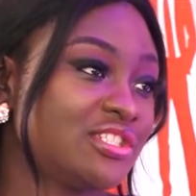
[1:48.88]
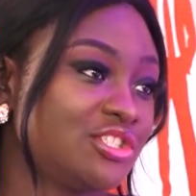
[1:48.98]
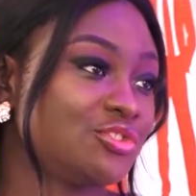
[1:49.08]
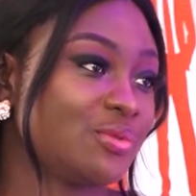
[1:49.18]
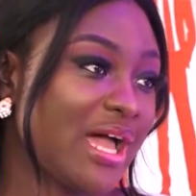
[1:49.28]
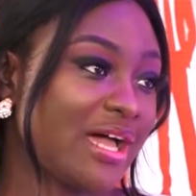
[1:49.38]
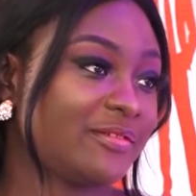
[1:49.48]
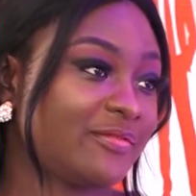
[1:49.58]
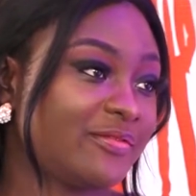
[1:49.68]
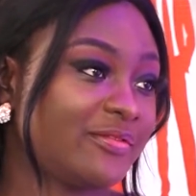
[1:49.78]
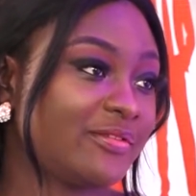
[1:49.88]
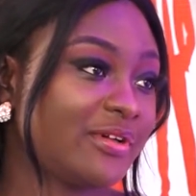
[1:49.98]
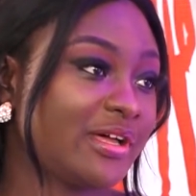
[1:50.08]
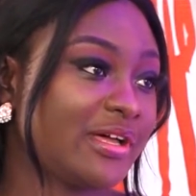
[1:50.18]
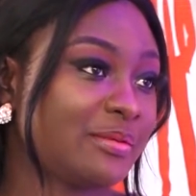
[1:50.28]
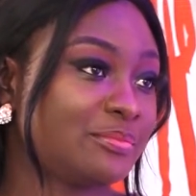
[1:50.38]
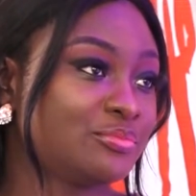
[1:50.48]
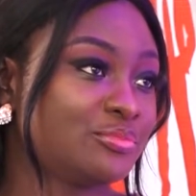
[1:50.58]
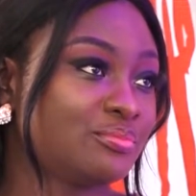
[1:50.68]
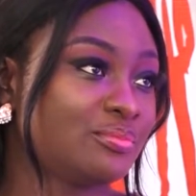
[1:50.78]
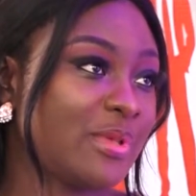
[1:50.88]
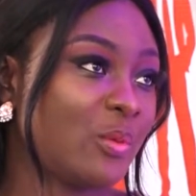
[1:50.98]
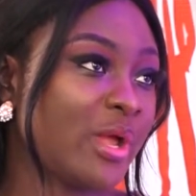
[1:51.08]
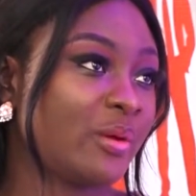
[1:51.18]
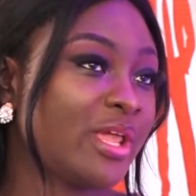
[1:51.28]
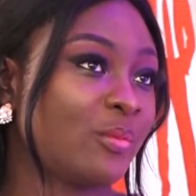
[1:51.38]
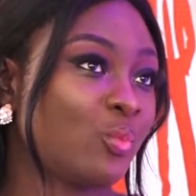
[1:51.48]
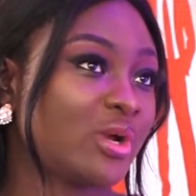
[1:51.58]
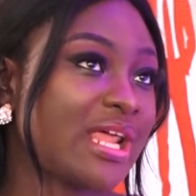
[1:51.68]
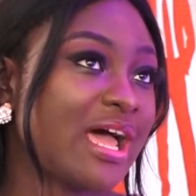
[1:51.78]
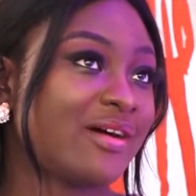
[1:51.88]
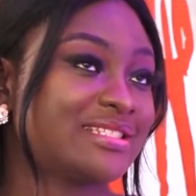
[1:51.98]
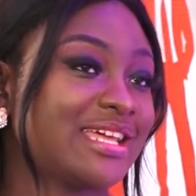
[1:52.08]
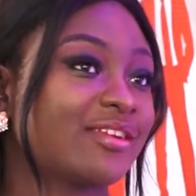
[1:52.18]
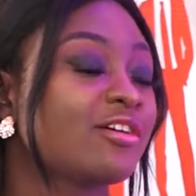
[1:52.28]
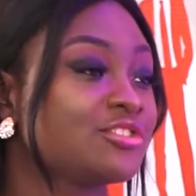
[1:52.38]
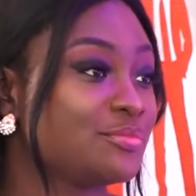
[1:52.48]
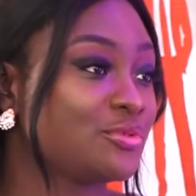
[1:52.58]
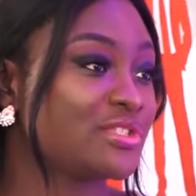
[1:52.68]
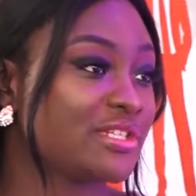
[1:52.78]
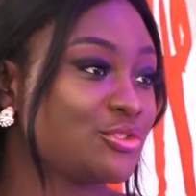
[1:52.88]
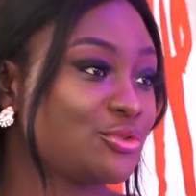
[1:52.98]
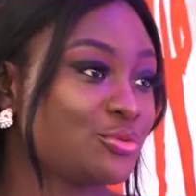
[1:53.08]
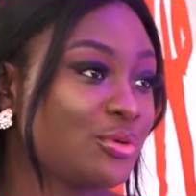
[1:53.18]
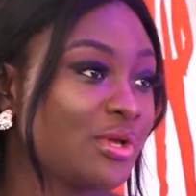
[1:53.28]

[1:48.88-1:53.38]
did you have? And how has that contributed to